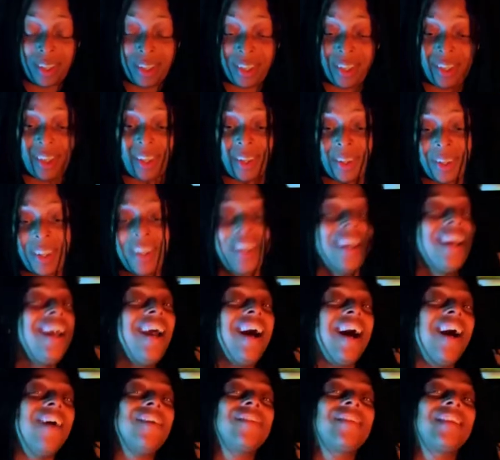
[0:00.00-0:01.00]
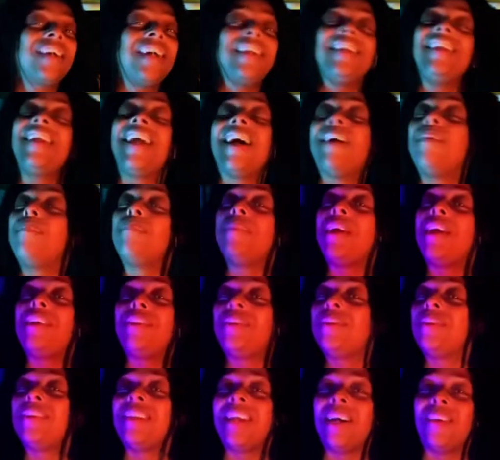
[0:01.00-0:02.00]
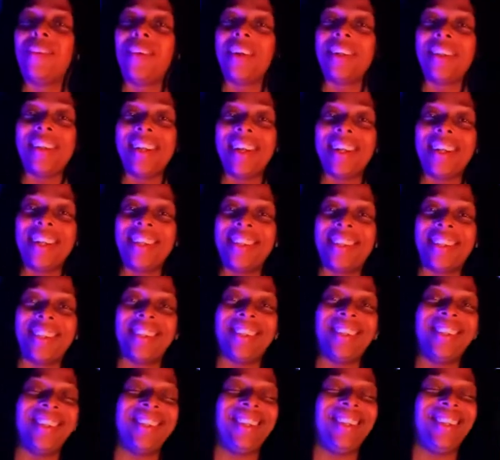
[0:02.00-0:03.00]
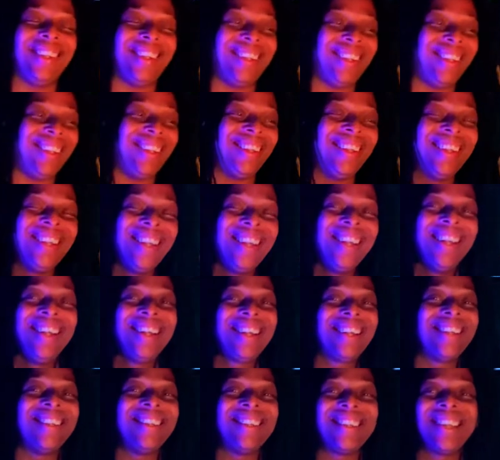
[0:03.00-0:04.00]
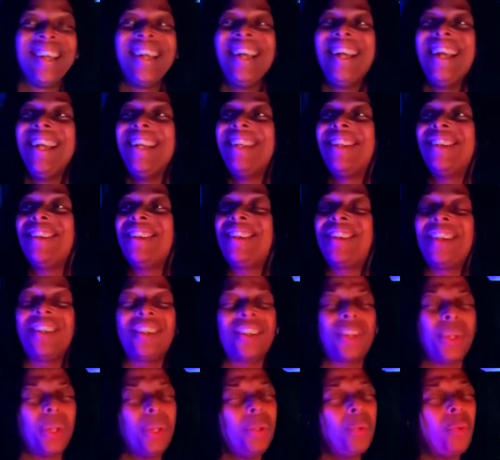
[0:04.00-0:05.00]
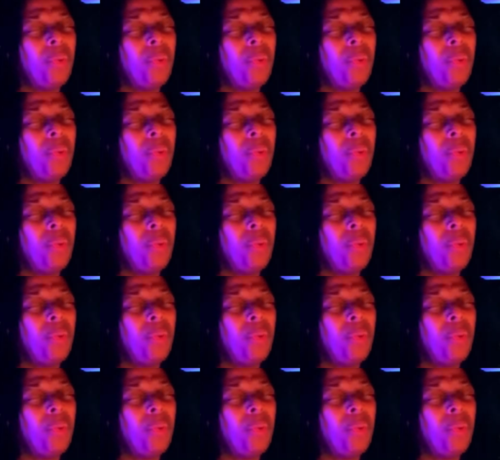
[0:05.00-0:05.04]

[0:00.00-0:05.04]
So I was like, yeah, I'm not doing that one yet either, because there's just certain